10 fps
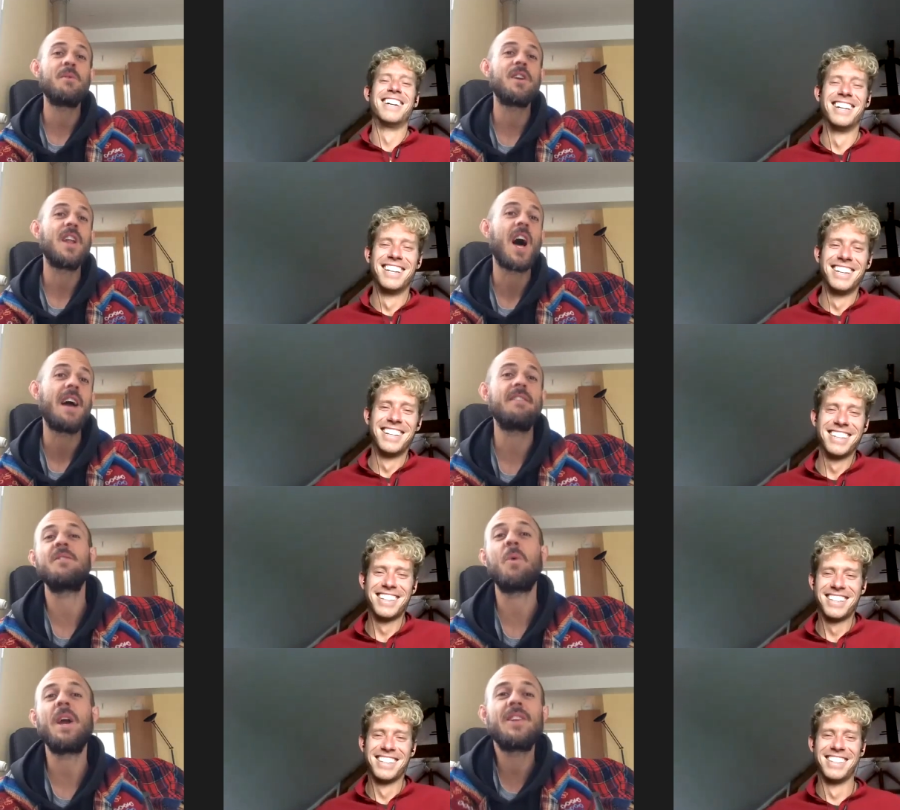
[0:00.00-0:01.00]
Speaker 1: more alive and
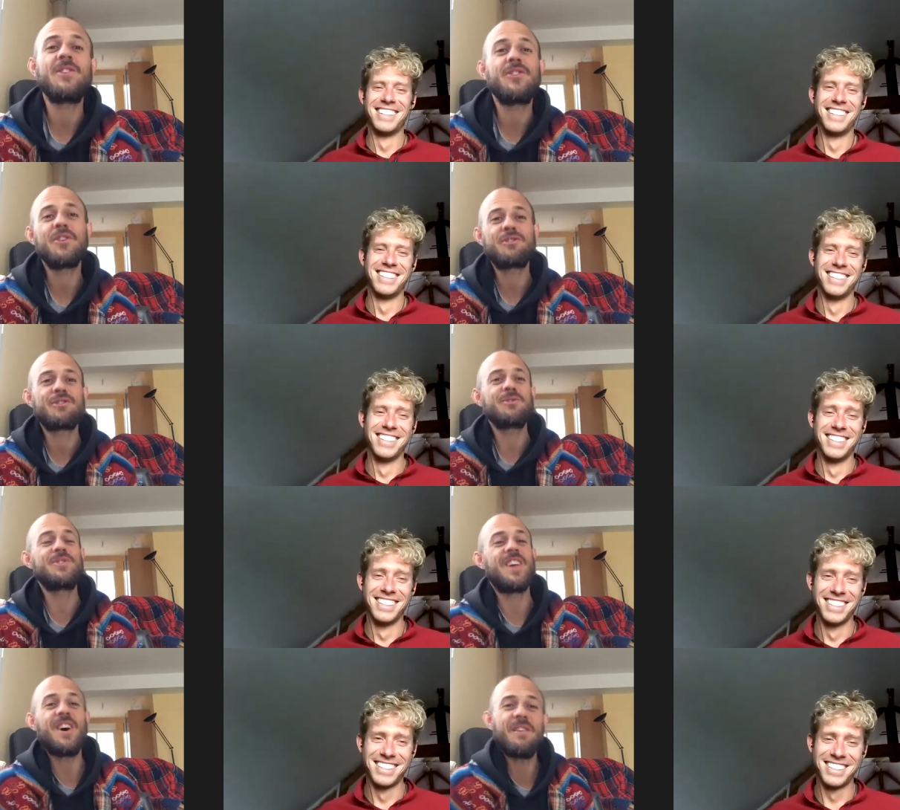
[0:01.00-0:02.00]
awaken to your true
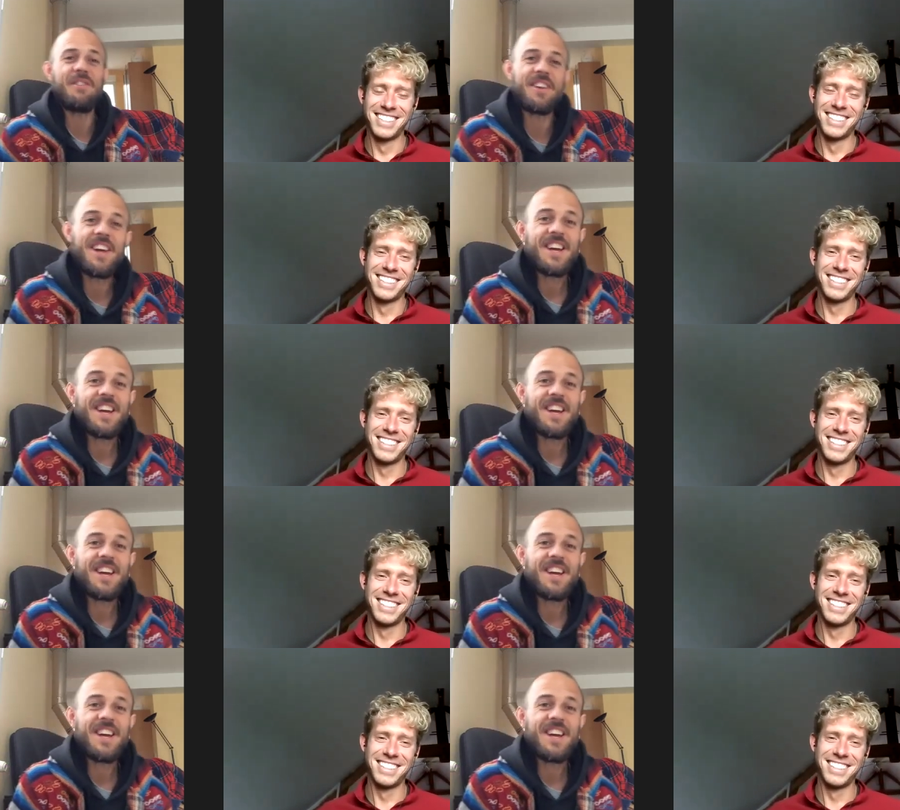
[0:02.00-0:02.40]
self? And